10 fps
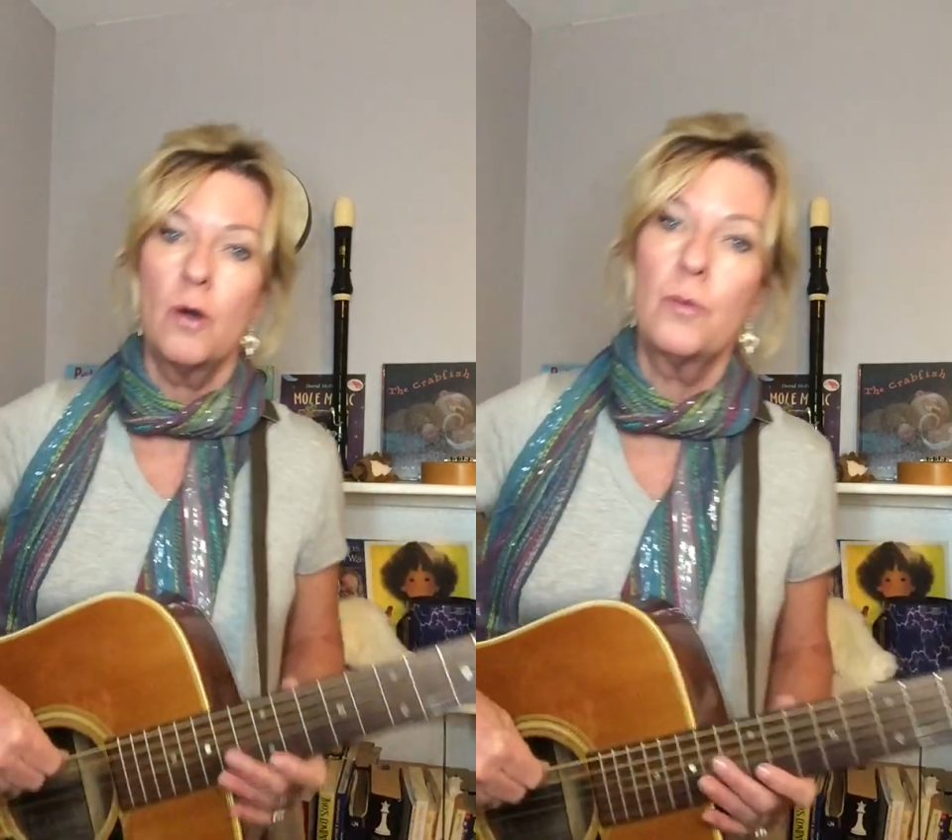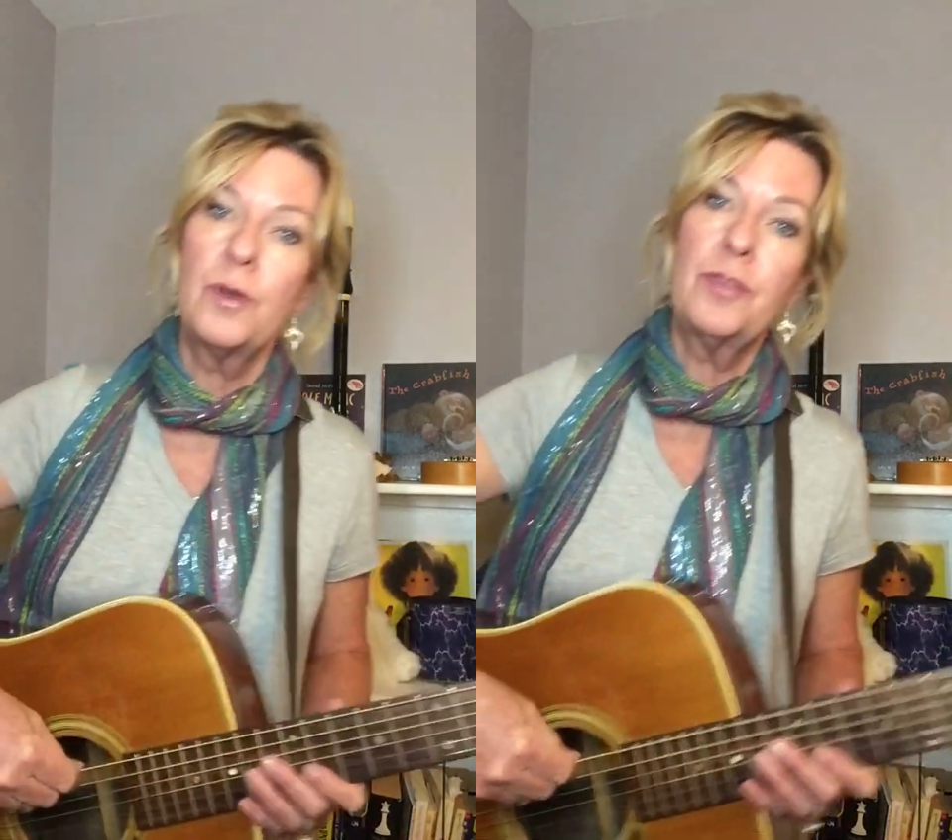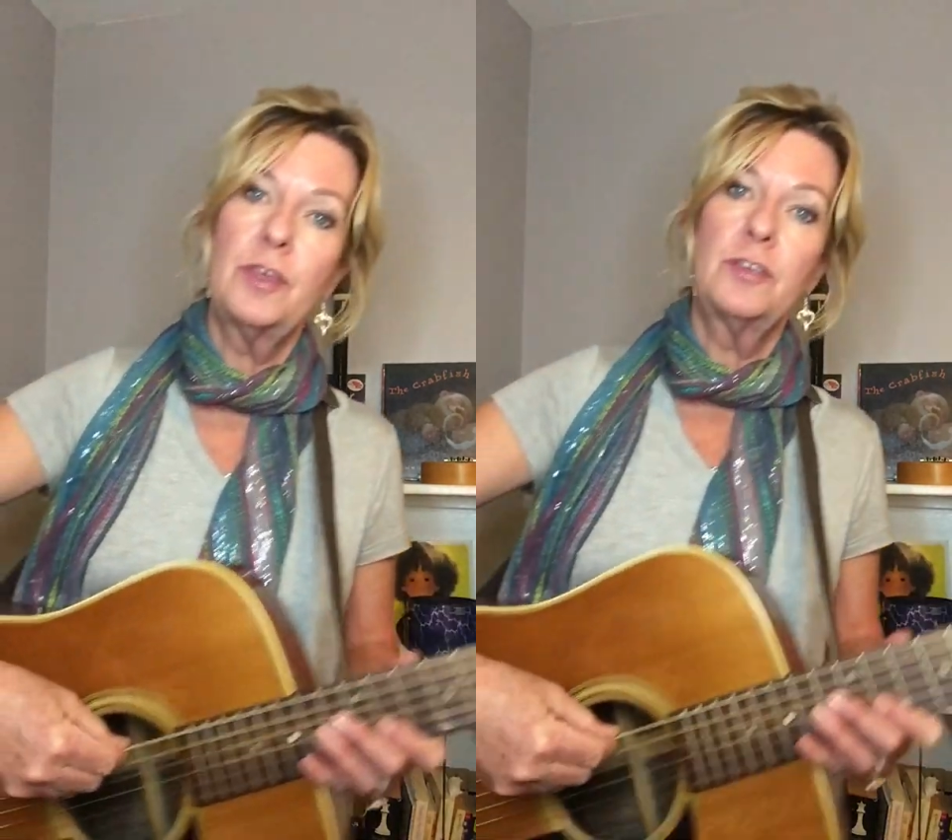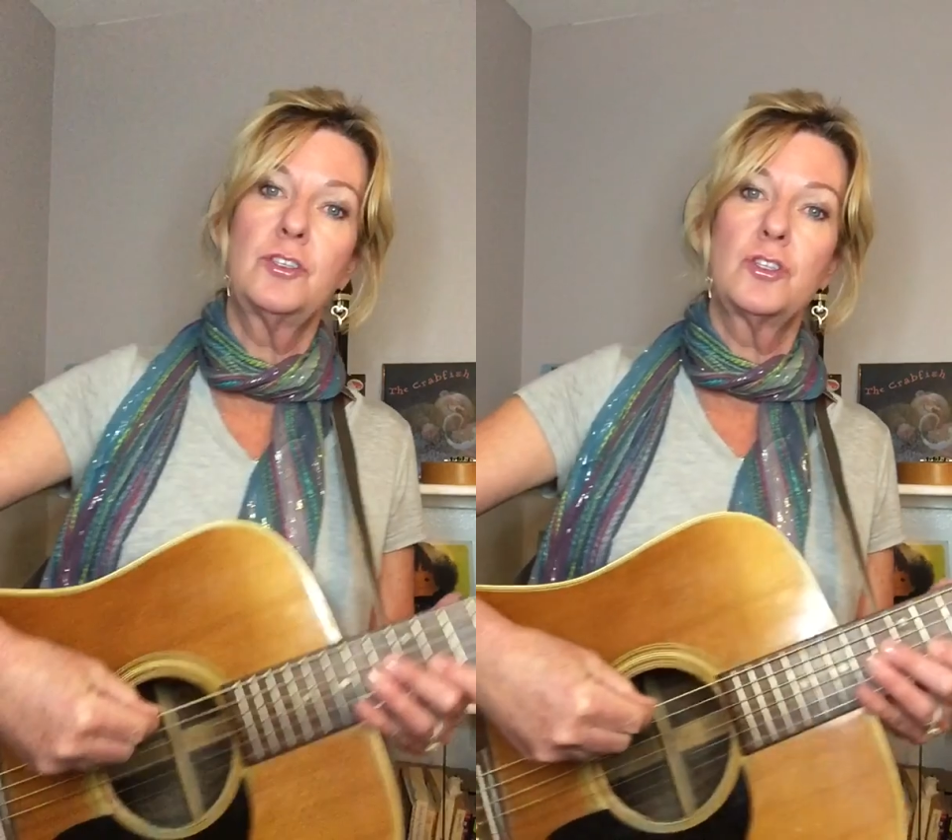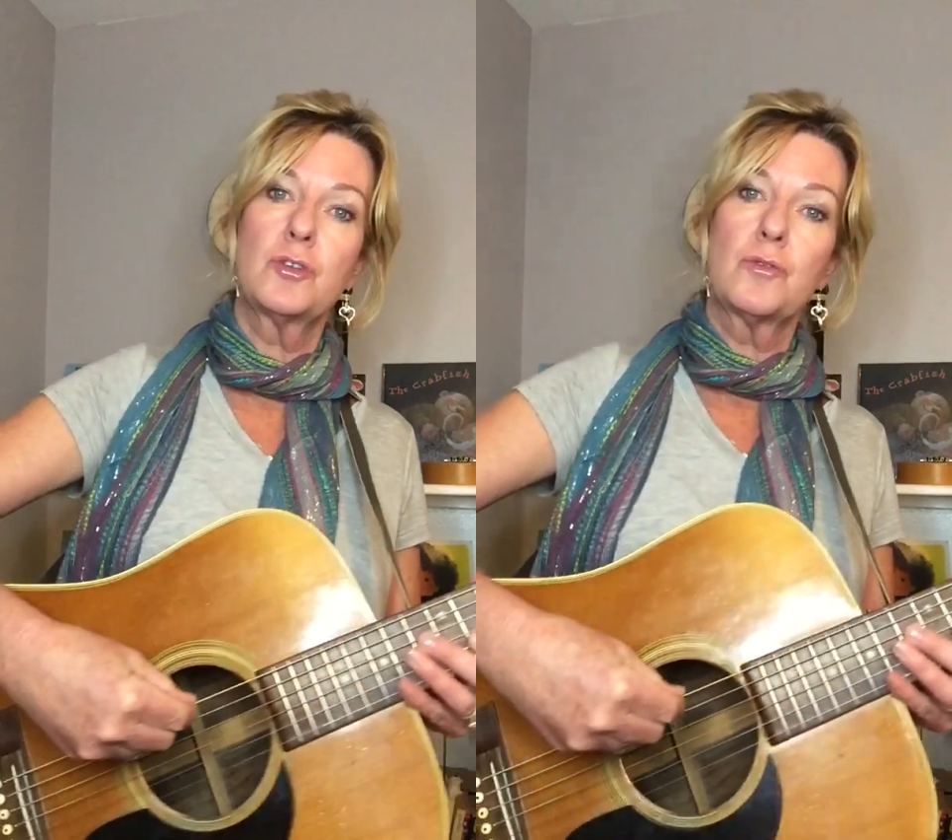with the
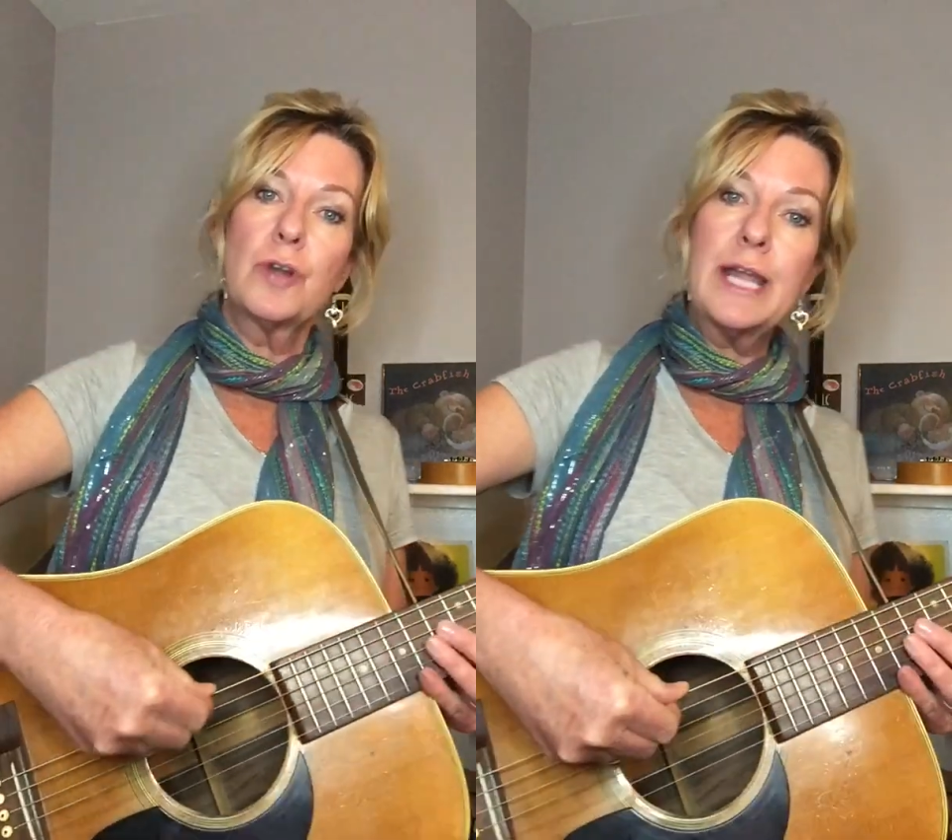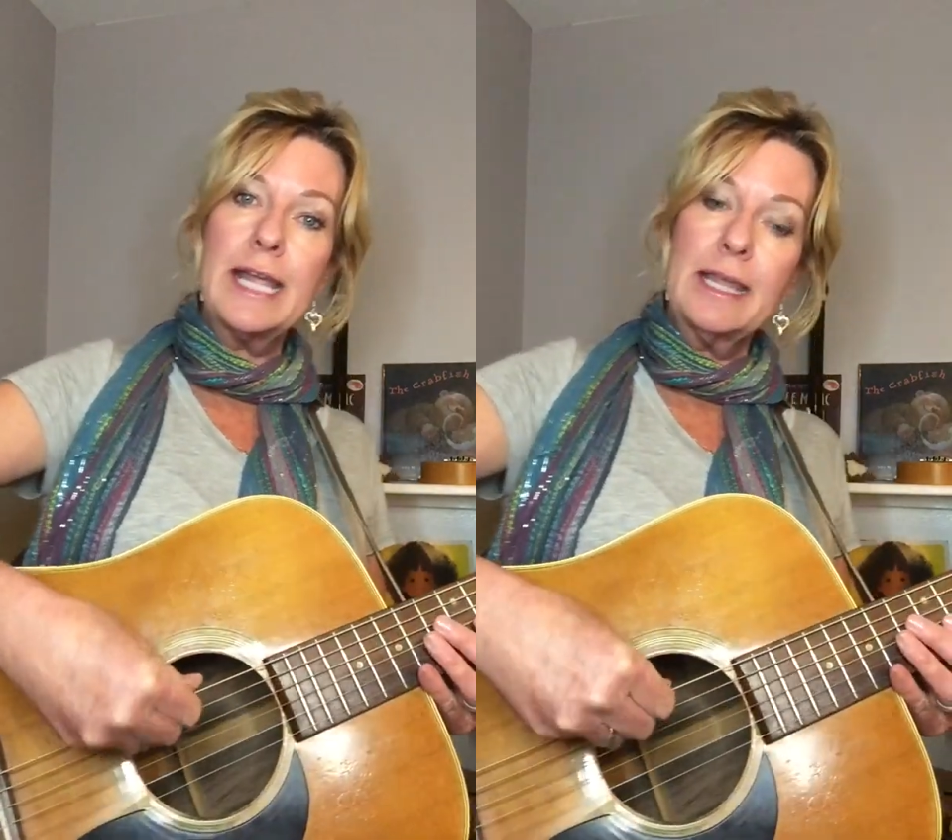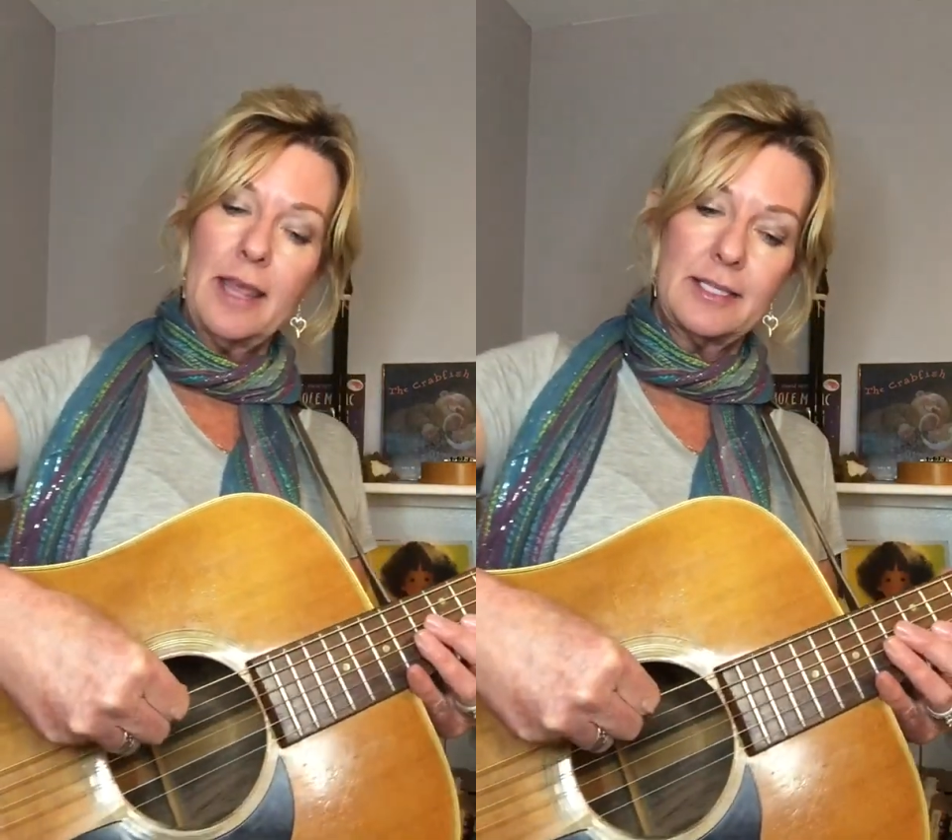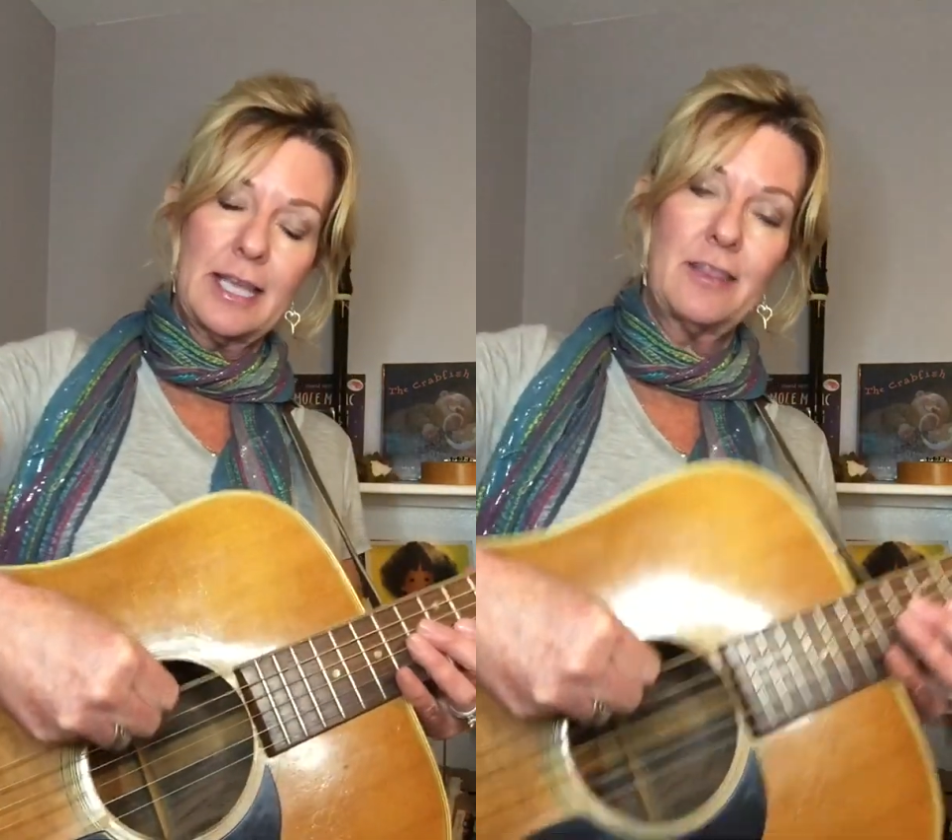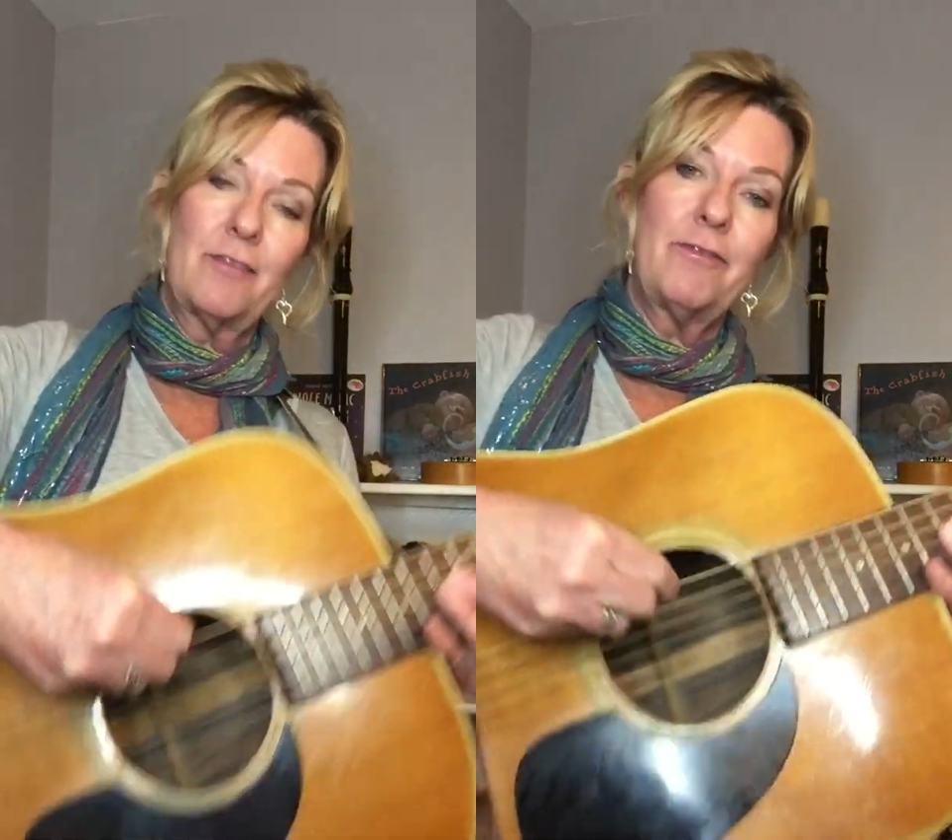string that's at the